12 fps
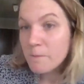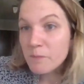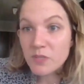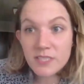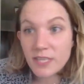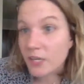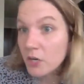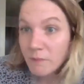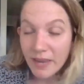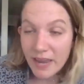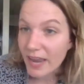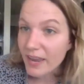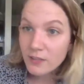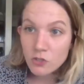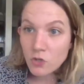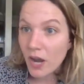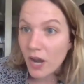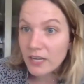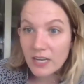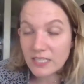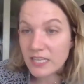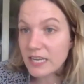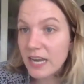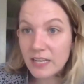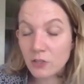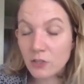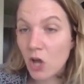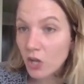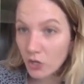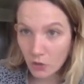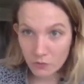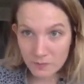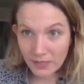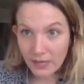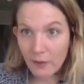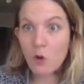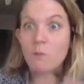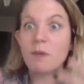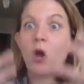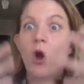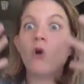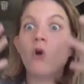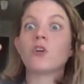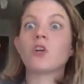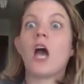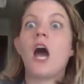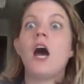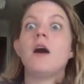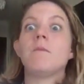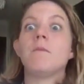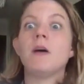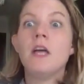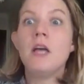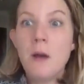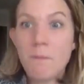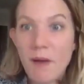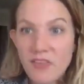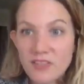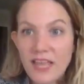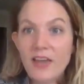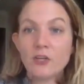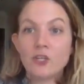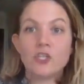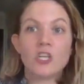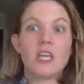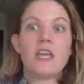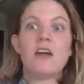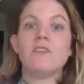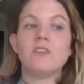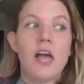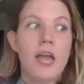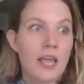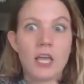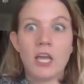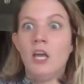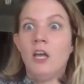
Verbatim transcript: sit on my hands trying not to eat any longer it would be like i would be overcome by this energy of like